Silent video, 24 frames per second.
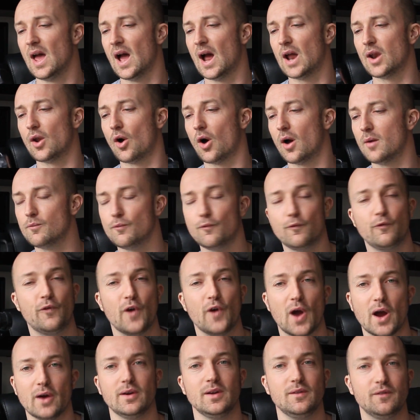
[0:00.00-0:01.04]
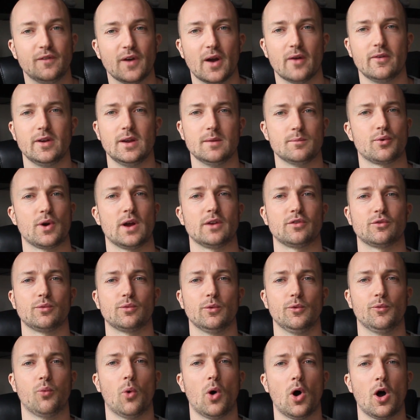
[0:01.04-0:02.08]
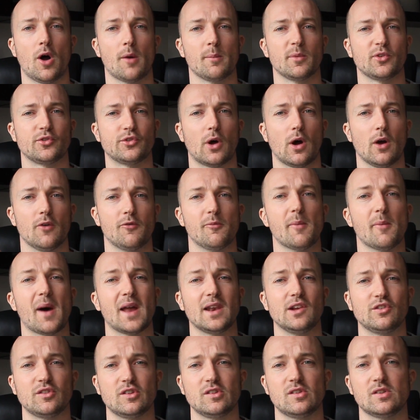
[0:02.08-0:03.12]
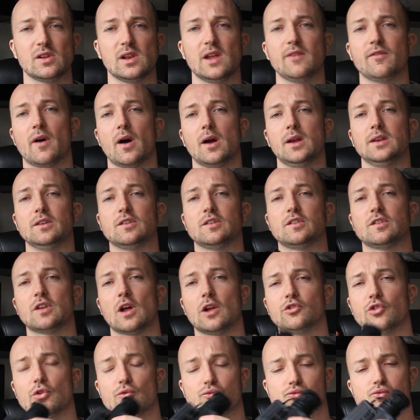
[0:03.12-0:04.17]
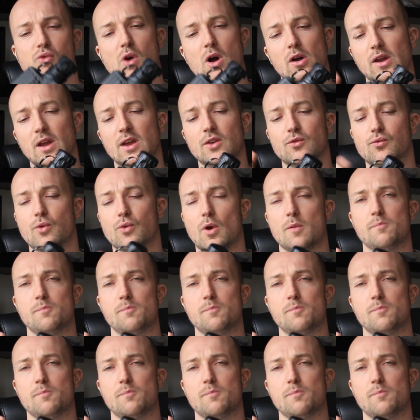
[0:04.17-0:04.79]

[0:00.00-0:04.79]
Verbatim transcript: And I'm very, very impressed with what Armasight have managed to deliver in such a rugged,